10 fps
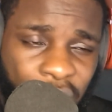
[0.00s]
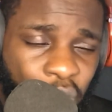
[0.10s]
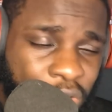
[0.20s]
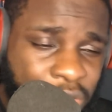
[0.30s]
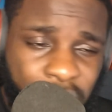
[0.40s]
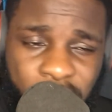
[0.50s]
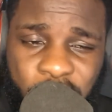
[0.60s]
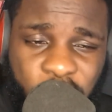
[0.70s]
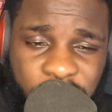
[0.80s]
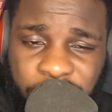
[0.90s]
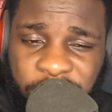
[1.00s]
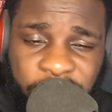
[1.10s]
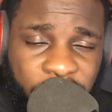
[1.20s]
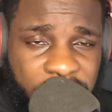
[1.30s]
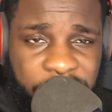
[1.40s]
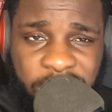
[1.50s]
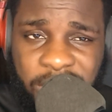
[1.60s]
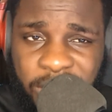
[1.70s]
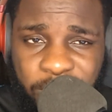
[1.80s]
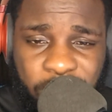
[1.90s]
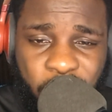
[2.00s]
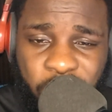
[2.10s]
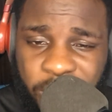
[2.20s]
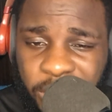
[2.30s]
what he was doing before he became known